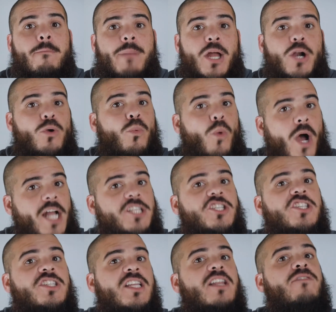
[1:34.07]
better
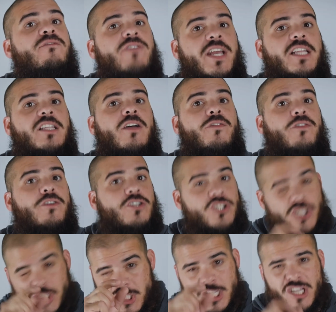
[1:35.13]
watches than Invicta for
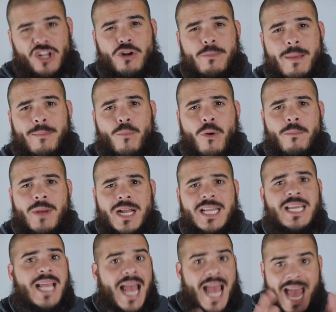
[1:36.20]
just a little bit more
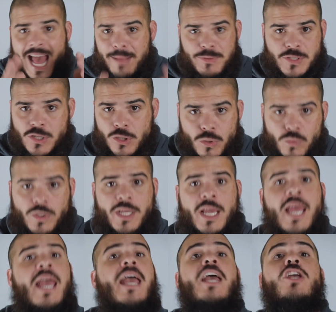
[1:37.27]
money?
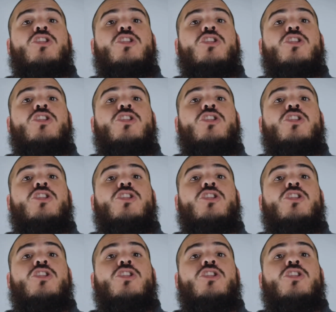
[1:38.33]
Absolutely.